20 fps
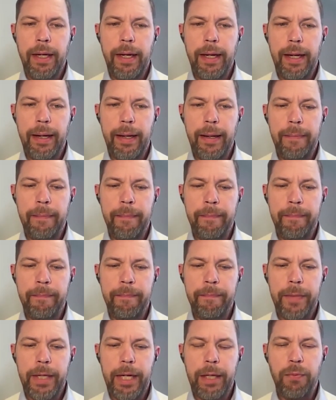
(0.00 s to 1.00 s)

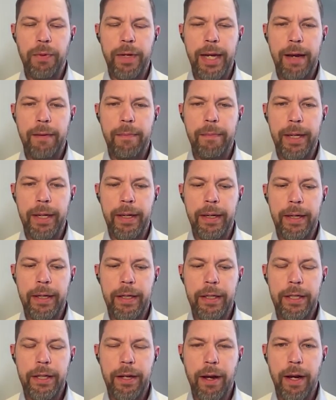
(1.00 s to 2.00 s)
um, that we have been
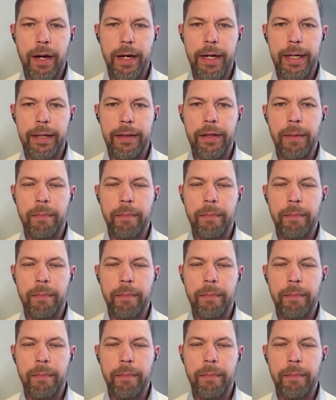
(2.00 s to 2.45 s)
studied